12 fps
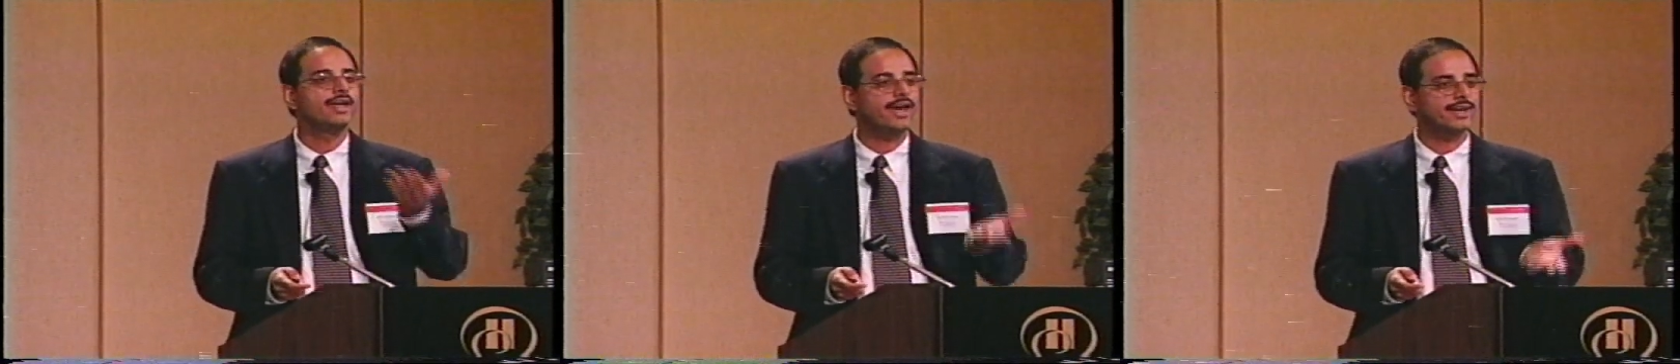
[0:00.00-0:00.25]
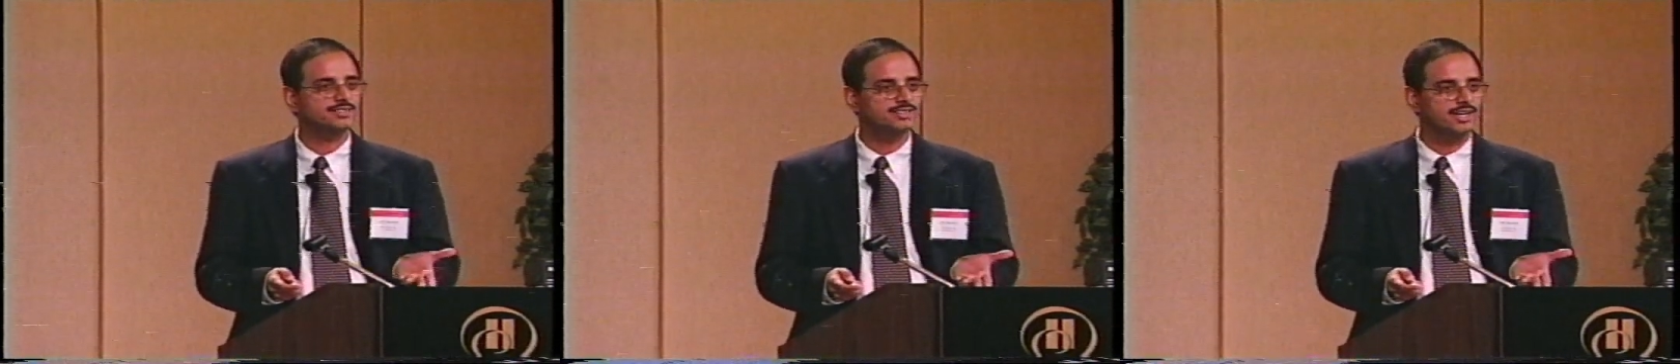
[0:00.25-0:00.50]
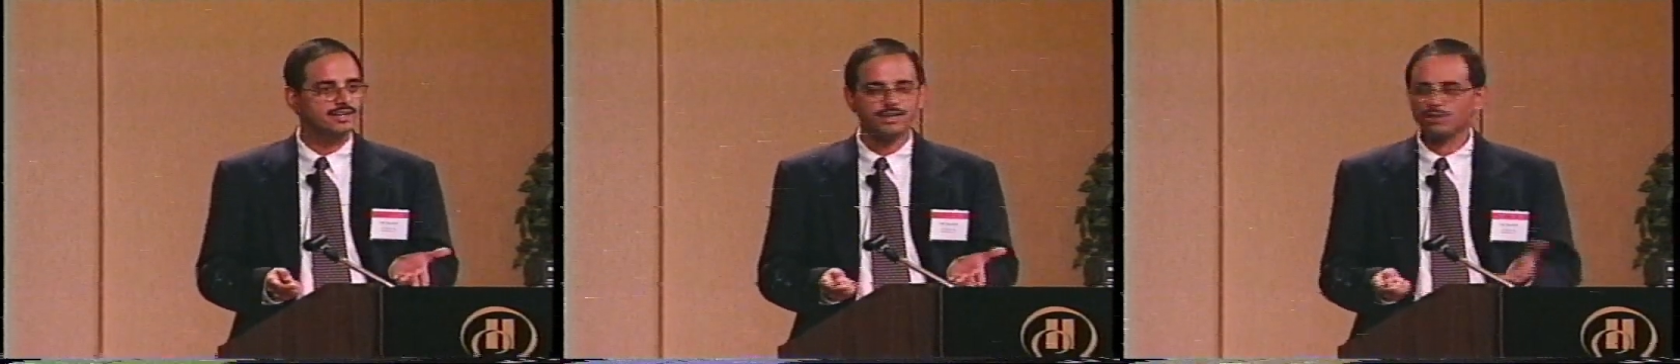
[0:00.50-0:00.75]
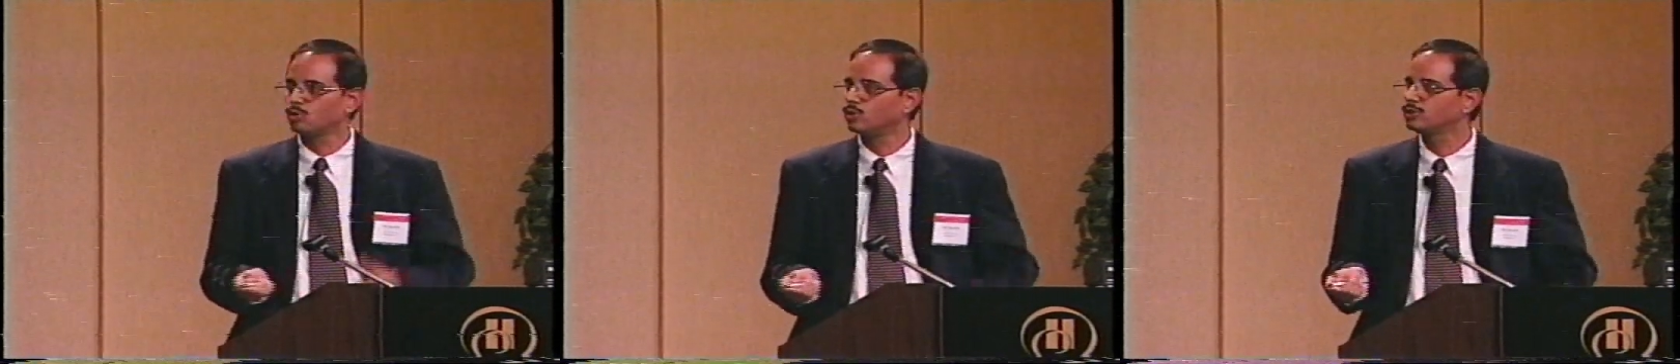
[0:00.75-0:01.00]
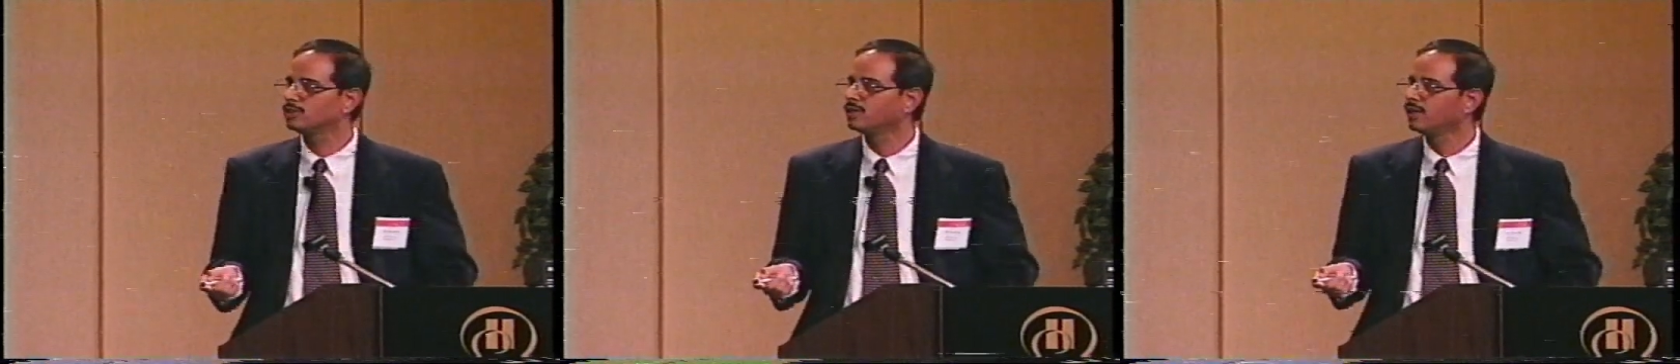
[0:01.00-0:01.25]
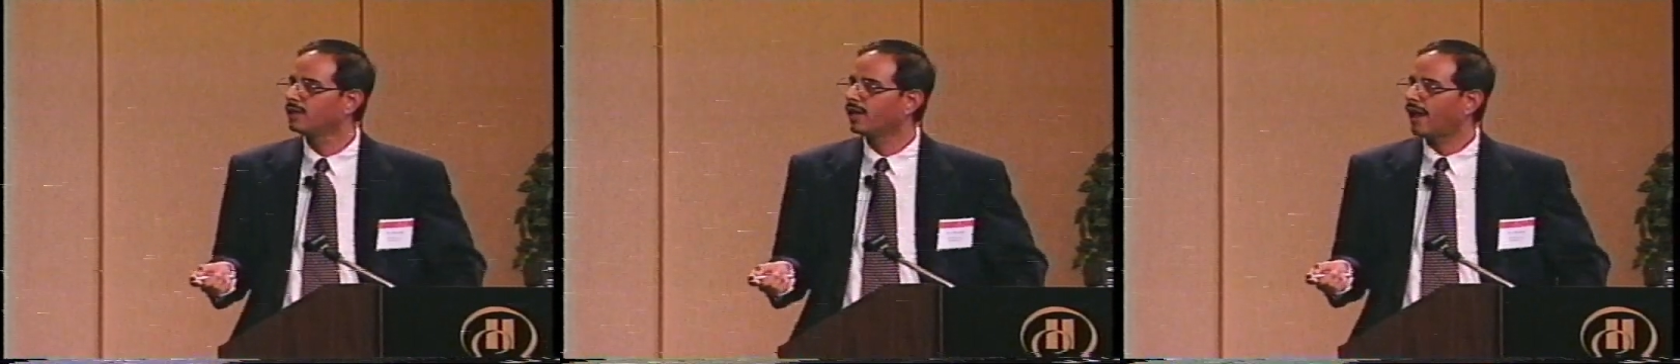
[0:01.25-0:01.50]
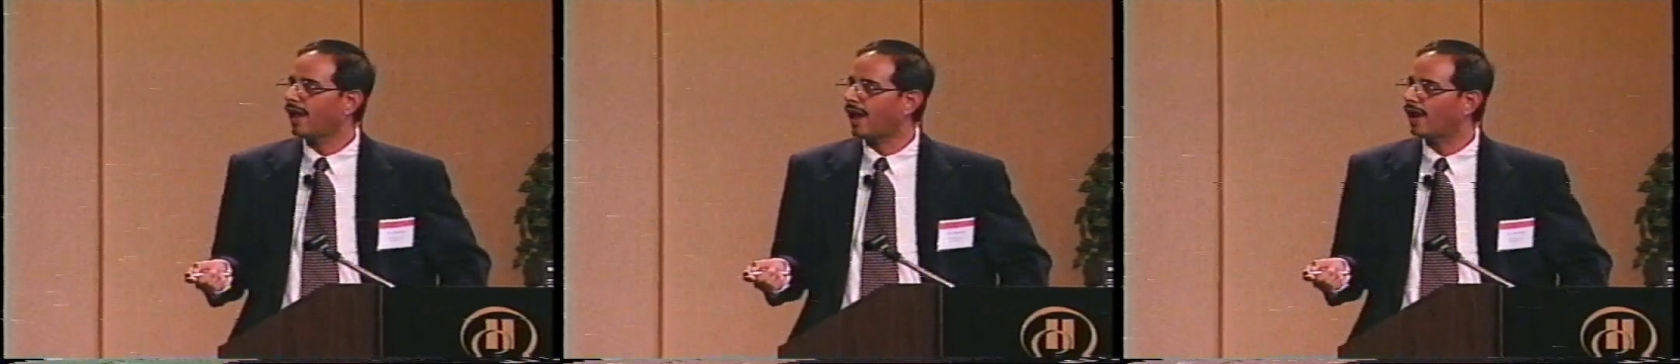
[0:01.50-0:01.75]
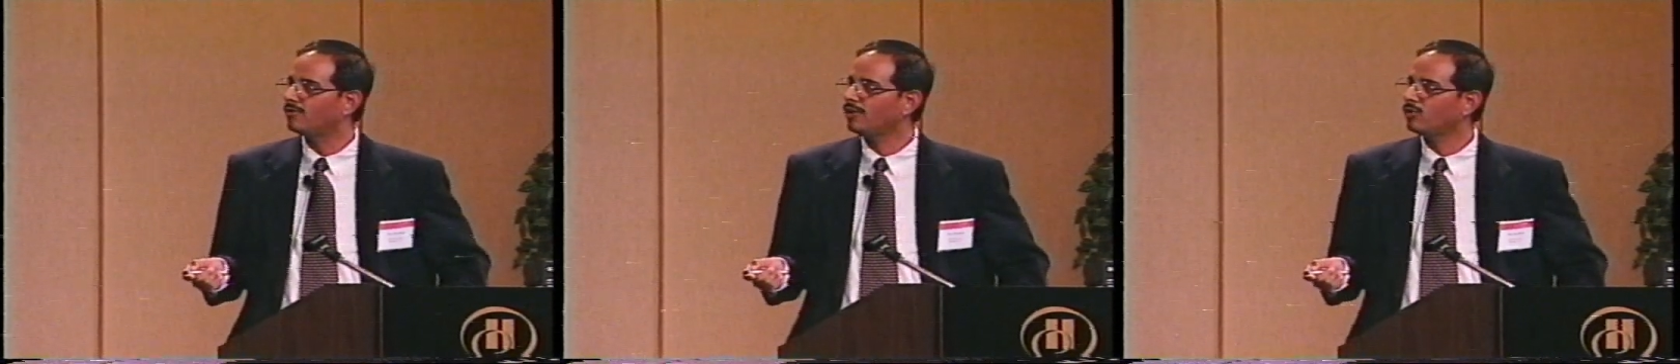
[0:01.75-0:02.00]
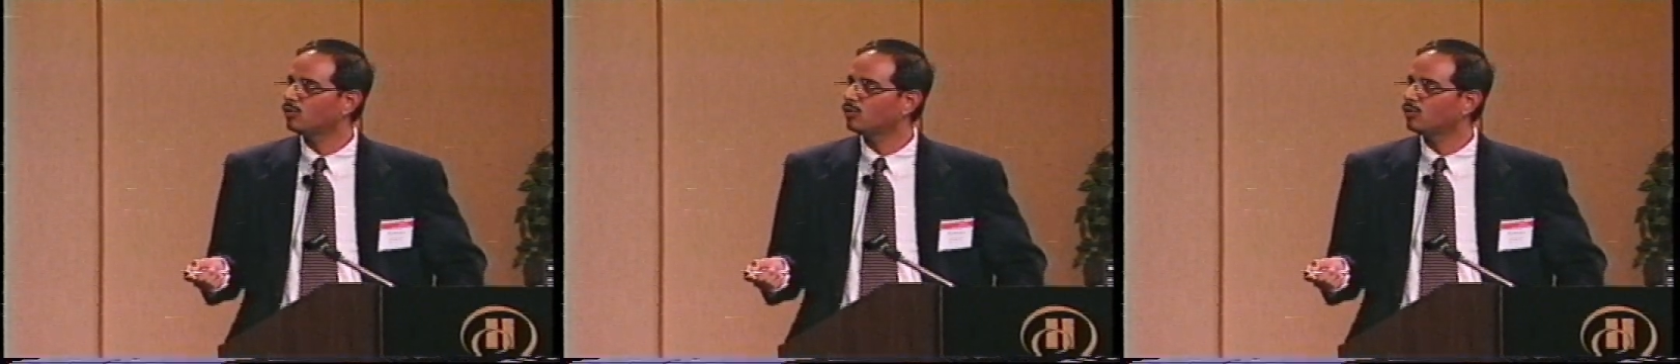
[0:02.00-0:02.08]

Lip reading: extended rules. Having one